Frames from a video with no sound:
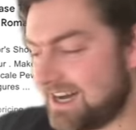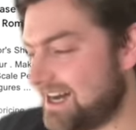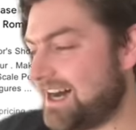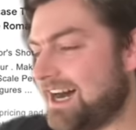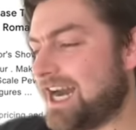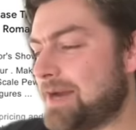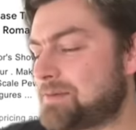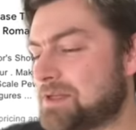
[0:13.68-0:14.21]

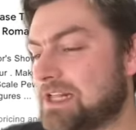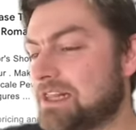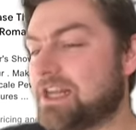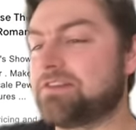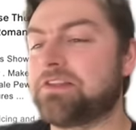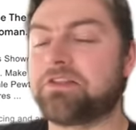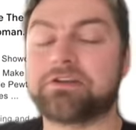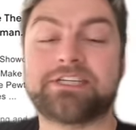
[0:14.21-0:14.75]
I absolutely love
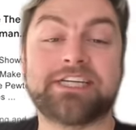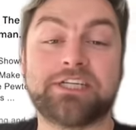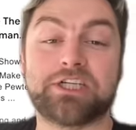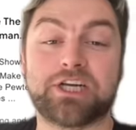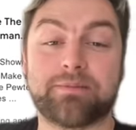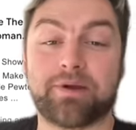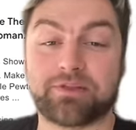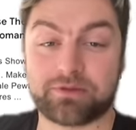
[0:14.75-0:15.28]
that they're teaching
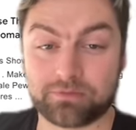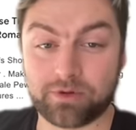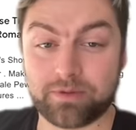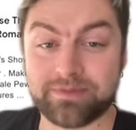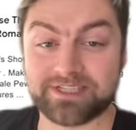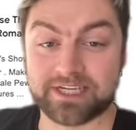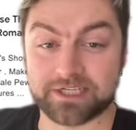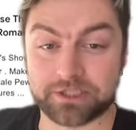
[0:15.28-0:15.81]
about the Roman
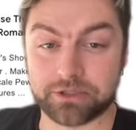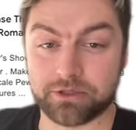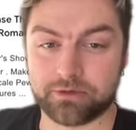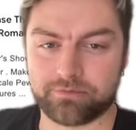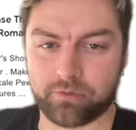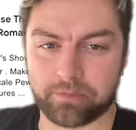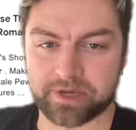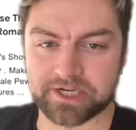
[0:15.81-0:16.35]
testudo
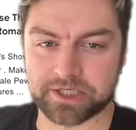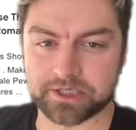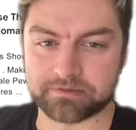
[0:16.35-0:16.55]
formation.